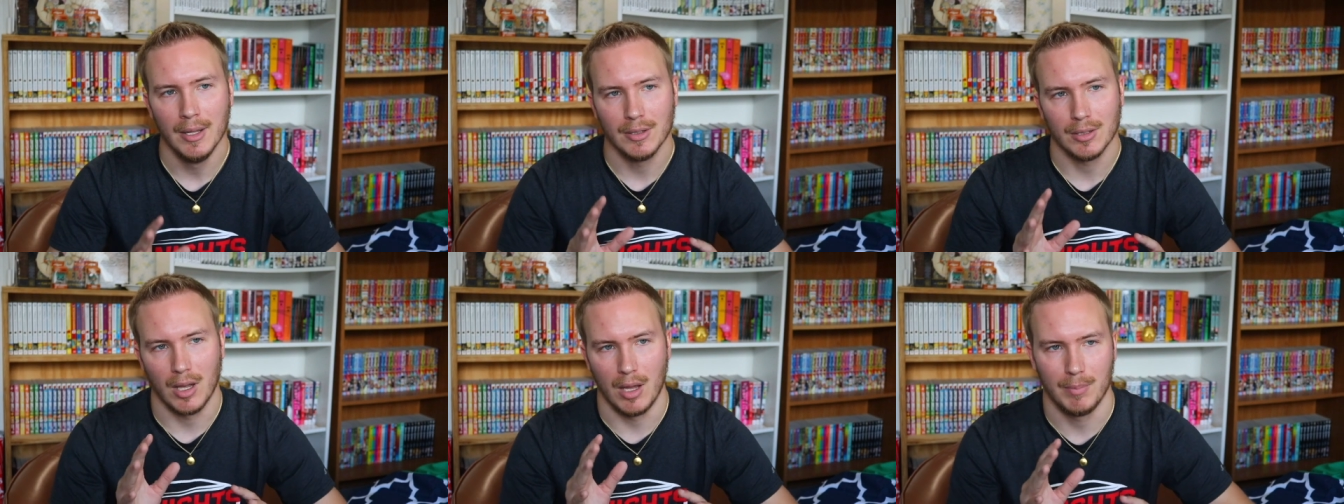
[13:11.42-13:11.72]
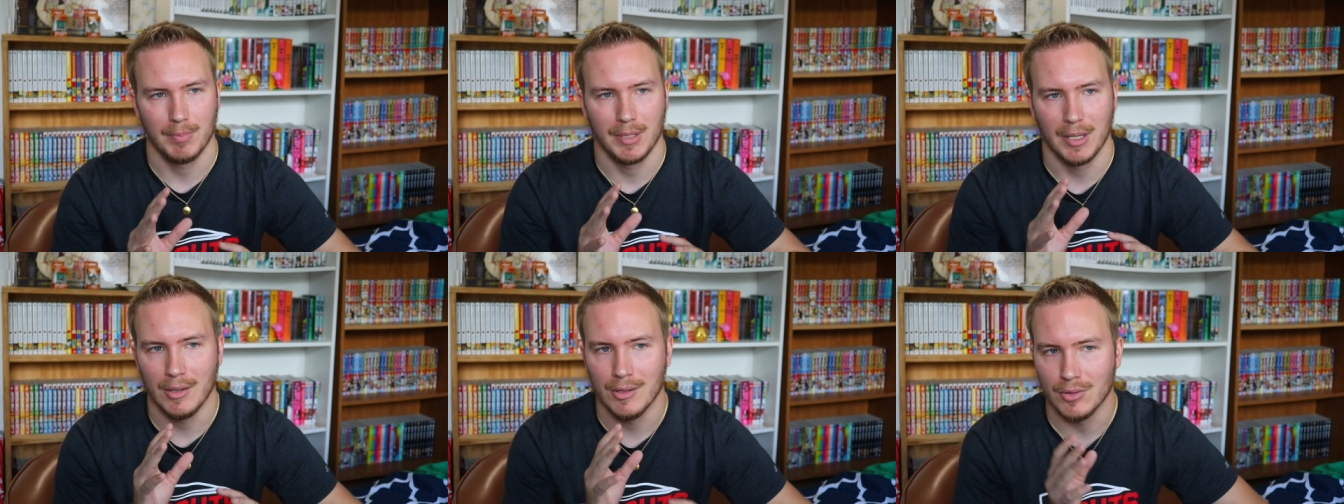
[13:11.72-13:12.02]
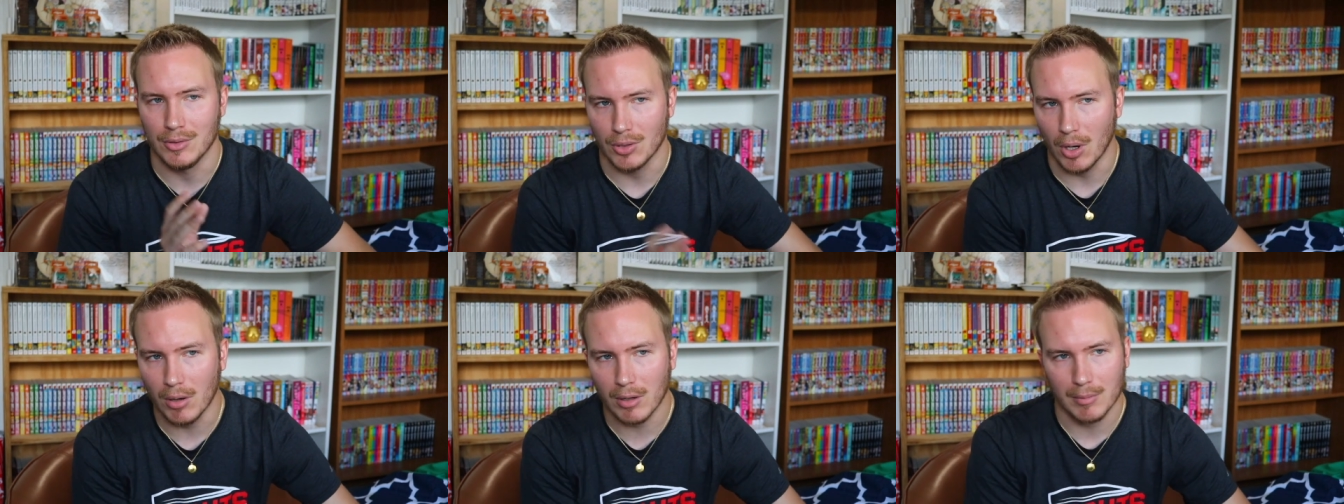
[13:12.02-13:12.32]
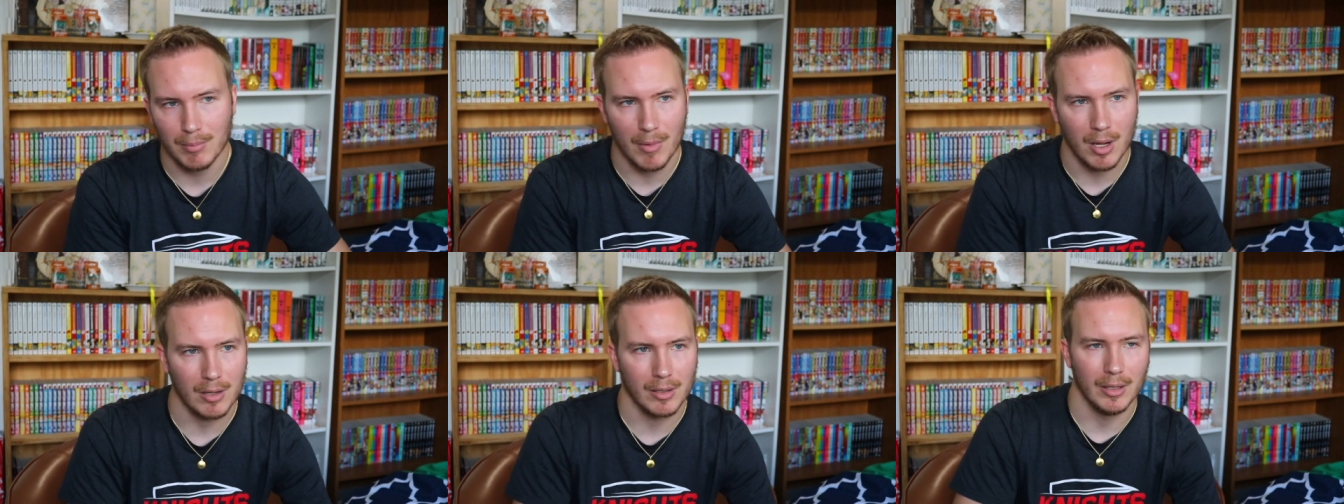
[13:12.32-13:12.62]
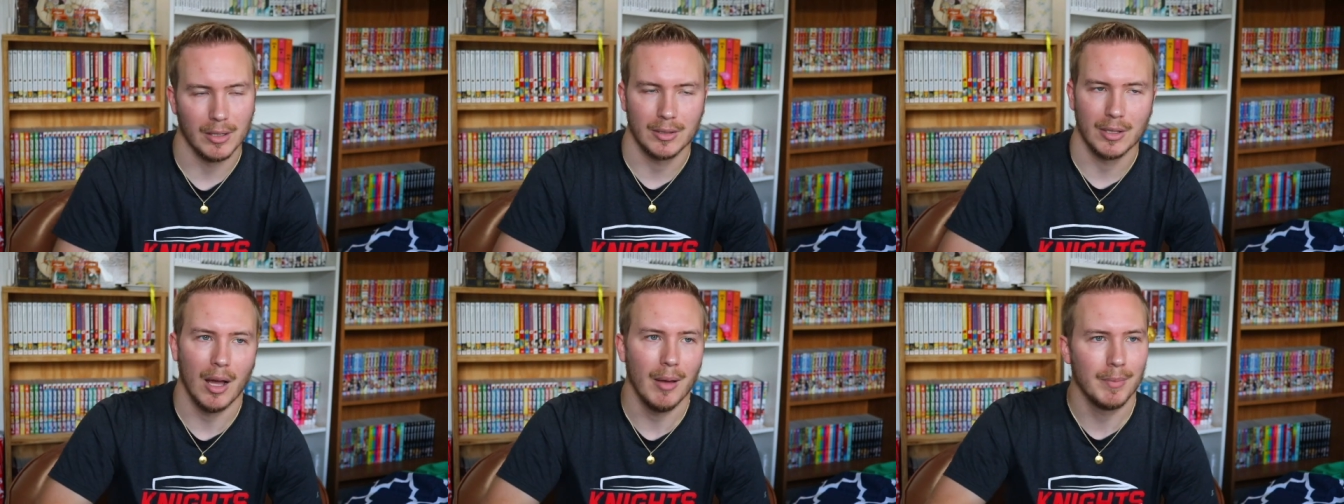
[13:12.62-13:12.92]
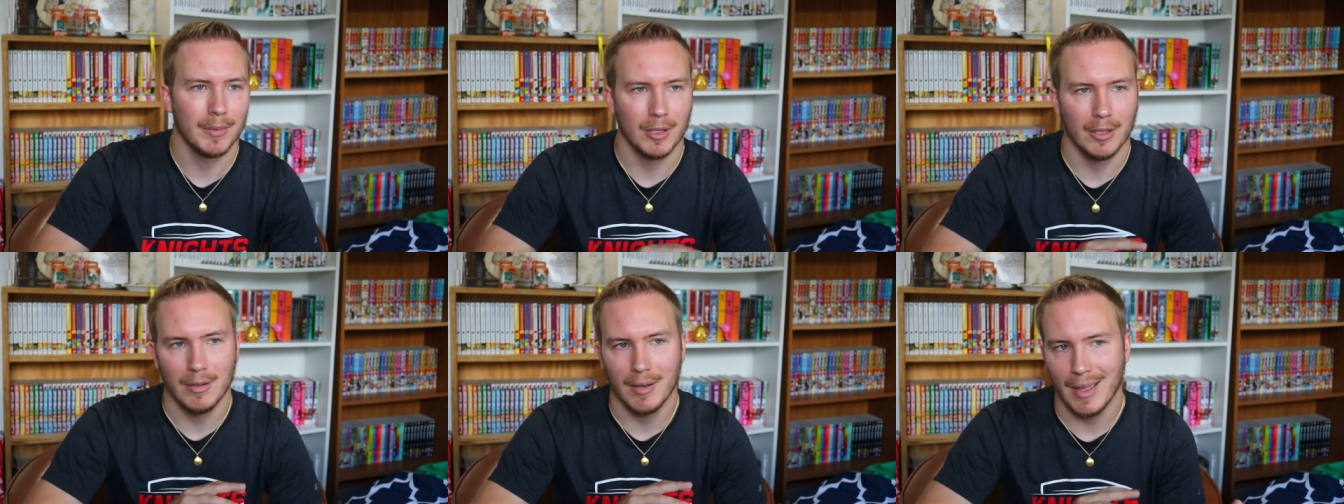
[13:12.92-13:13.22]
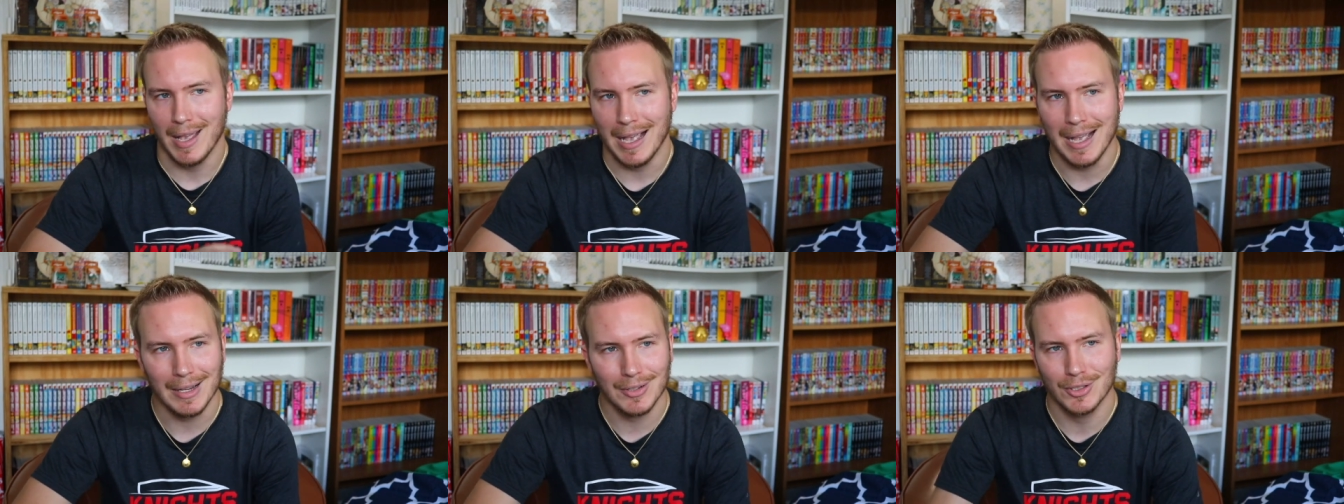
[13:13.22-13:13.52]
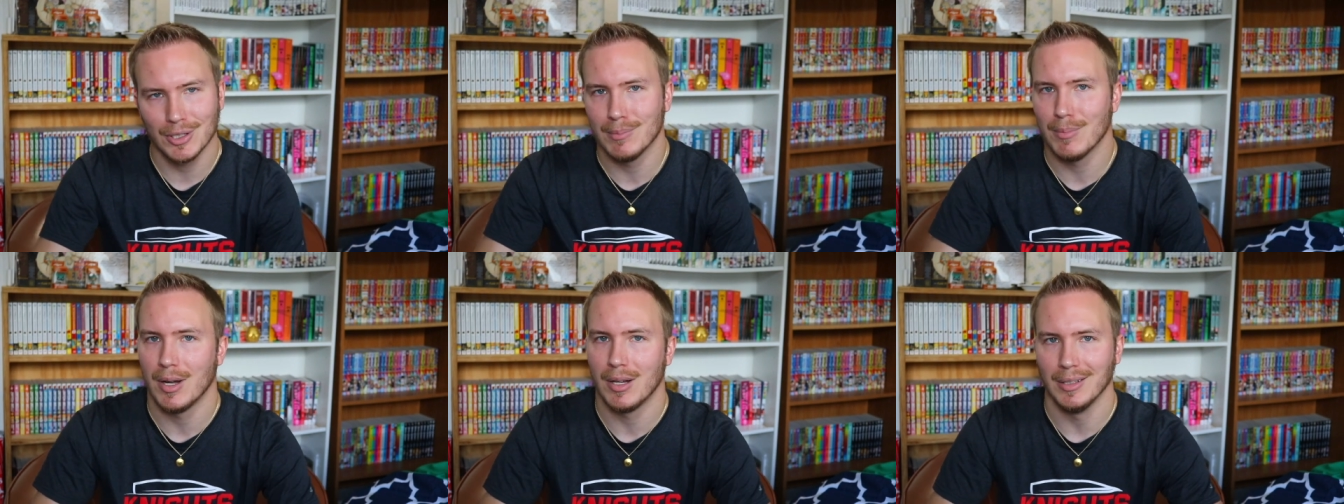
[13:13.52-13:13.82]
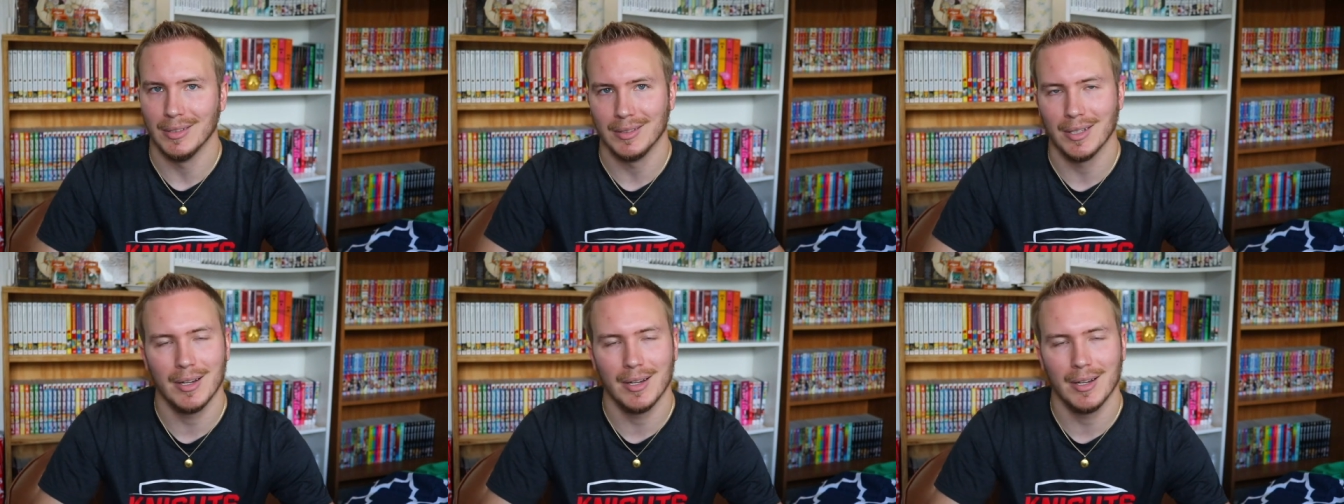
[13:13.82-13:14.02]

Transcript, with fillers: top 10 dark manga, top 10 action manga,